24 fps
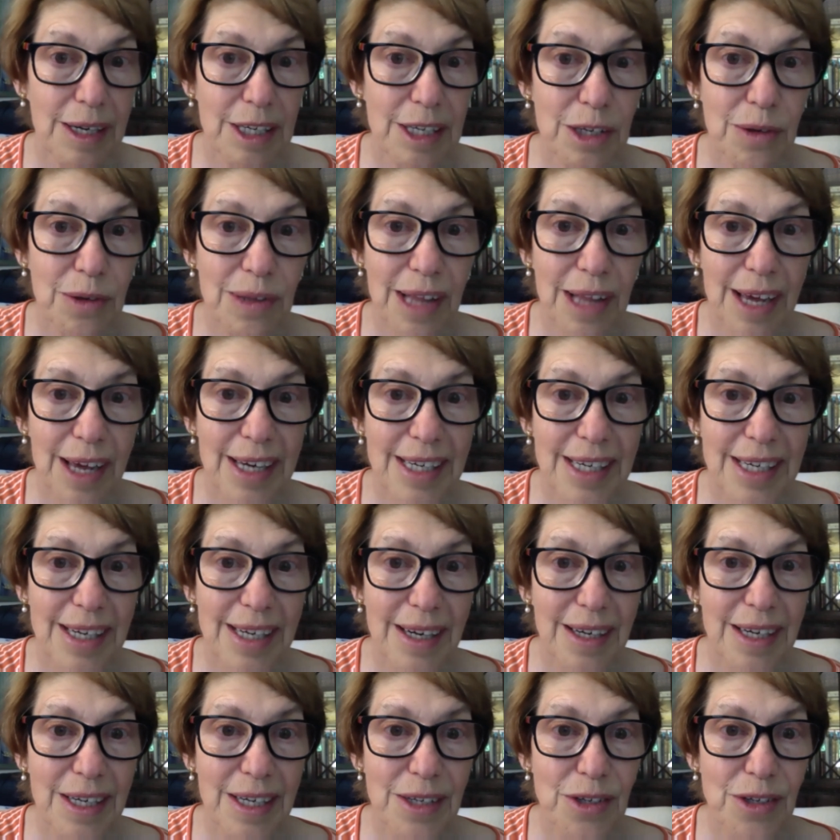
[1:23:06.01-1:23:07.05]
you'd like
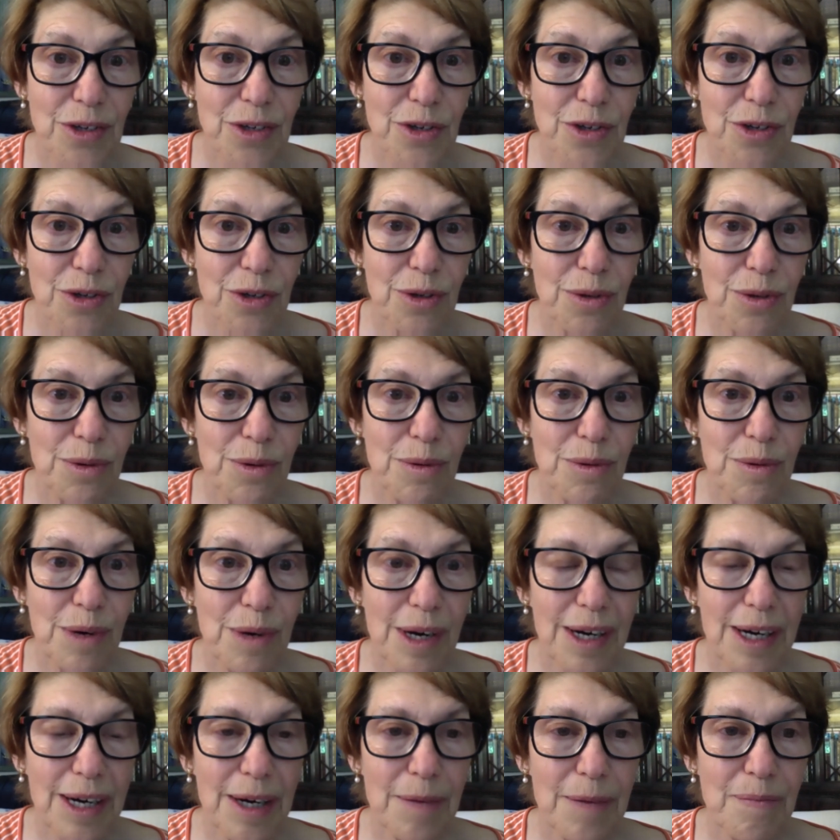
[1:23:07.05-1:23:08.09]
us to
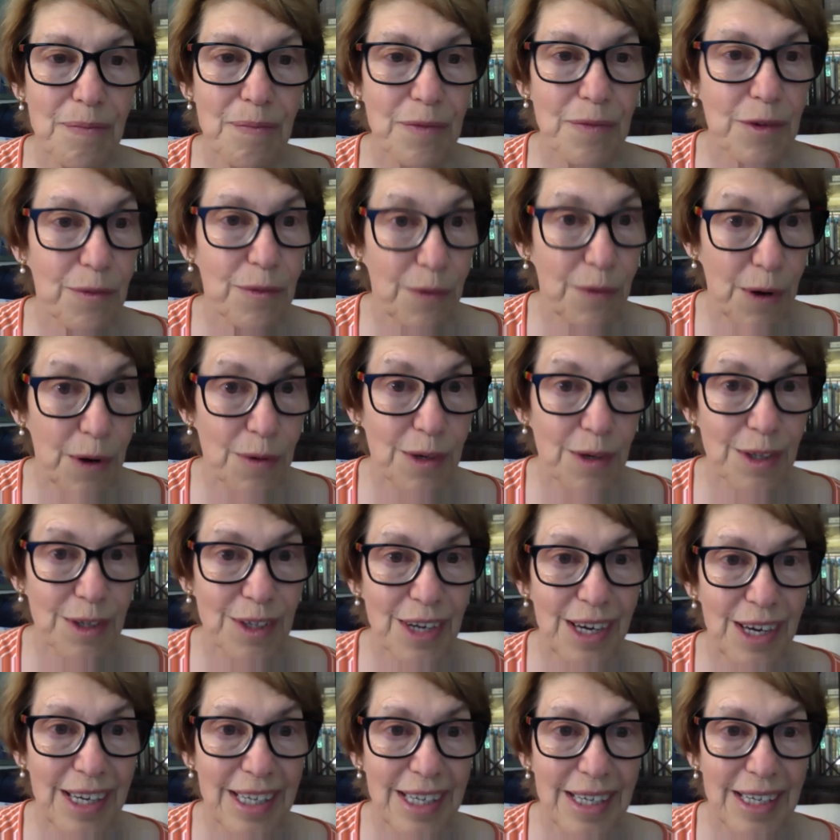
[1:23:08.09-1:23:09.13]
focus
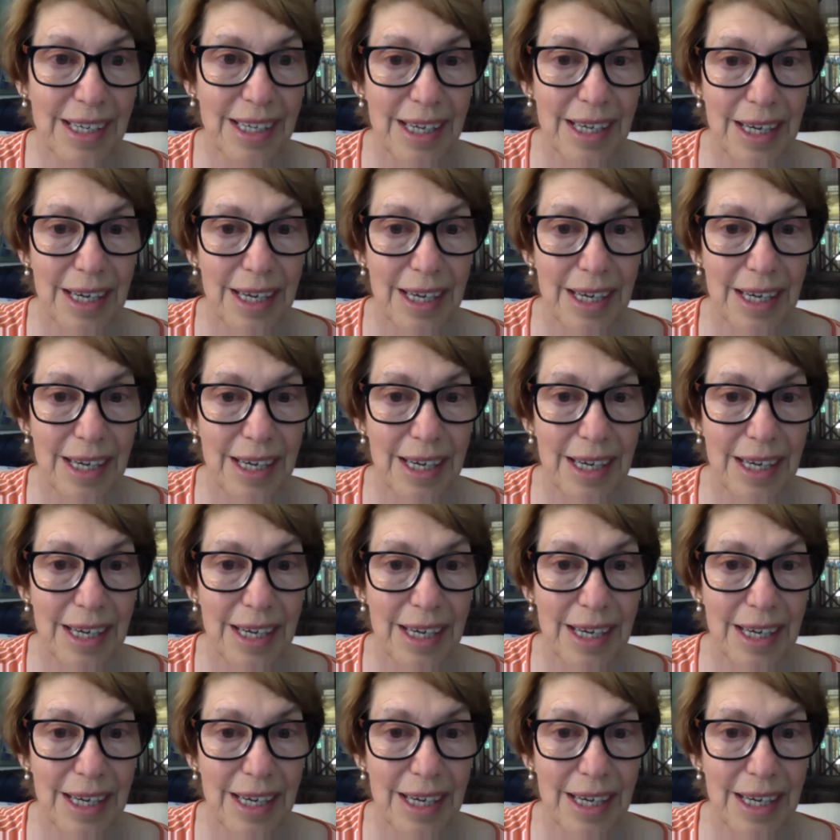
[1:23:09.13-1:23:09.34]
on.